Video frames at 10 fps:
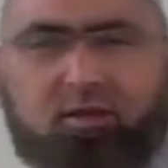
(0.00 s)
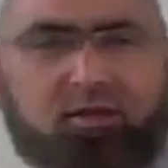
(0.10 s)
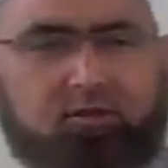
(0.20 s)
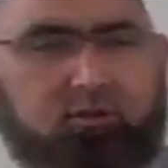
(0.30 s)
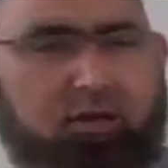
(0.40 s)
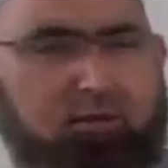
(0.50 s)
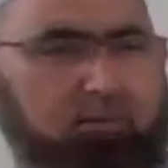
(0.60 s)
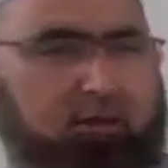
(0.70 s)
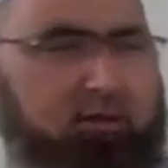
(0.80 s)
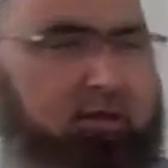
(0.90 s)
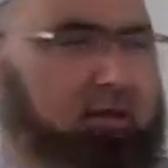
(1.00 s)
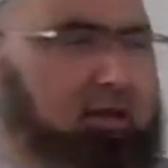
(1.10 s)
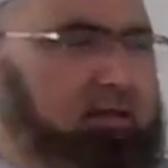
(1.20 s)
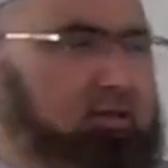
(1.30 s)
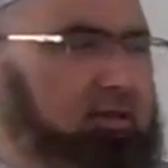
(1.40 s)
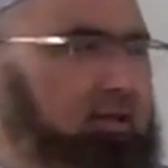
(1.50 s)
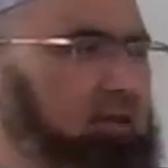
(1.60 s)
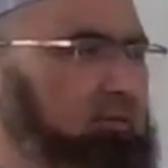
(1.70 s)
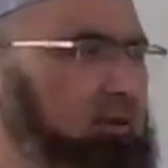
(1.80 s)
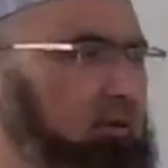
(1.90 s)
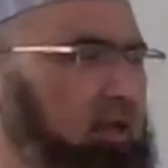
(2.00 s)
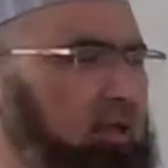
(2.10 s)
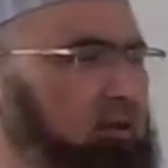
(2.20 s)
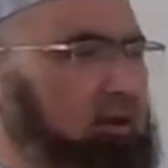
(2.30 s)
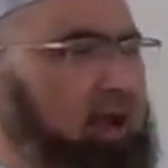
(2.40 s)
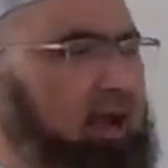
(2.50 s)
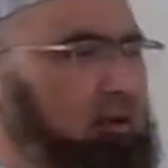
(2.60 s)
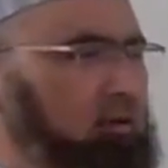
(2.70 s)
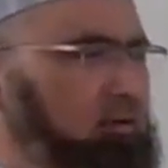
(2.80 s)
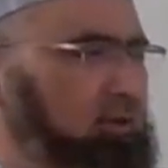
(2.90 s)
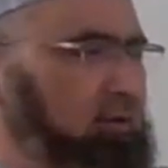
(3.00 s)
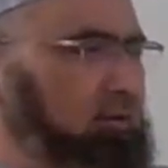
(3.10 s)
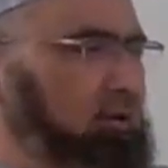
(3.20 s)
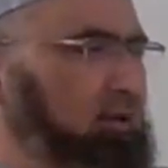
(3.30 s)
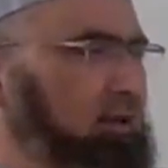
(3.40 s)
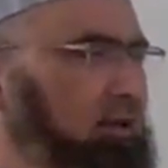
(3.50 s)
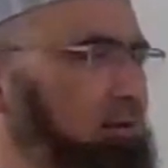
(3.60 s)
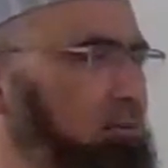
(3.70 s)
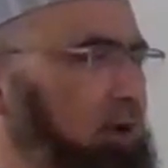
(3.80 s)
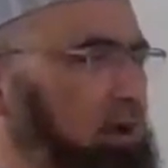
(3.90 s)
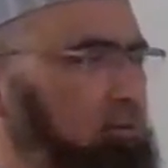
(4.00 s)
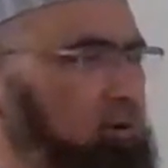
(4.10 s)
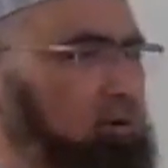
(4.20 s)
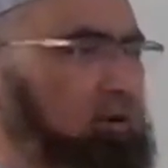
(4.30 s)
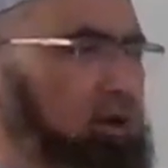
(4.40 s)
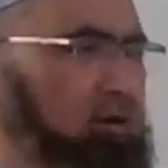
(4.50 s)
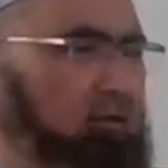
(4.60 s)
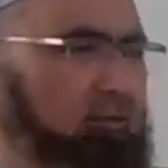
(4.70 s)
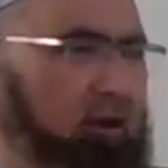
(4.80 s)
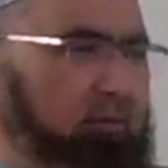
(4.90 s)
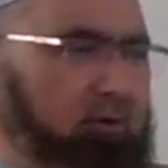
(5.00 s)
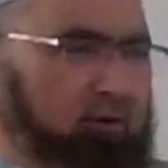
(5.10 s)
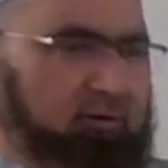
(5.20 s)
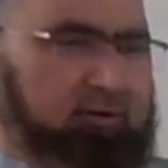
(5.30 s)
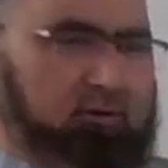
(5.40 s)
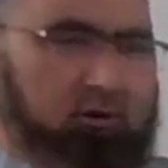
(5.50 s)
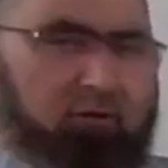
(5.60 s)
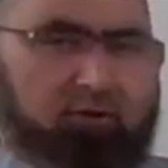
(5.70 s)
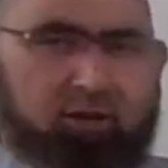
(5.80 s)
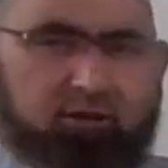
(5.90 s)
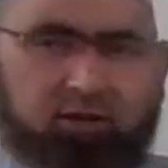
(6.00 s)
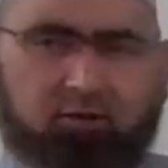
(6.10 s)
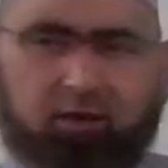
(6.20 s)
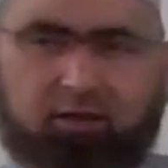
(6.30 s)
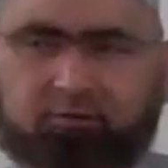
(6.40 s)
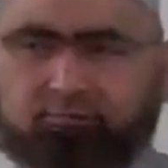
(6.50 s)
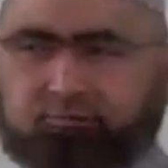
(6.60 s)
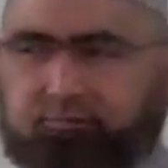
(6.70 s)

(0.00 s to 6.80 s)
So youngsters, I think your dad knows it. But I'm going to tell you a very beautiful story of Khandaq, right?